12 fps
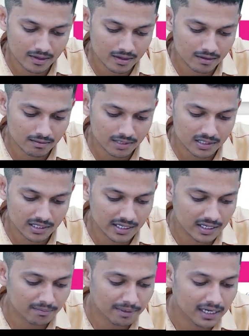but
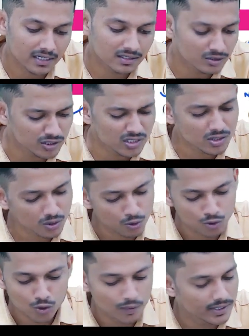theory part you just go
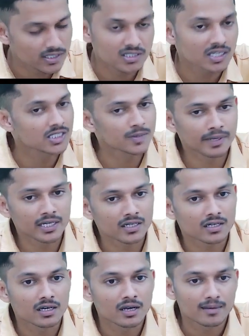through once, that's better,
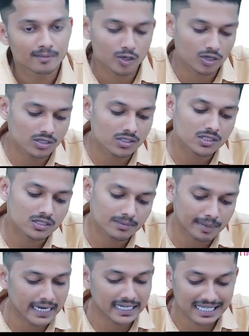because
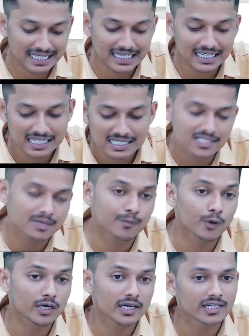practicals is
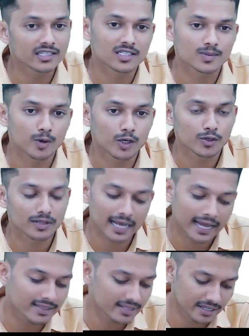important in this module
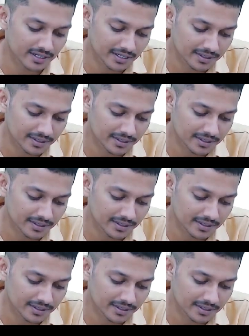than theory.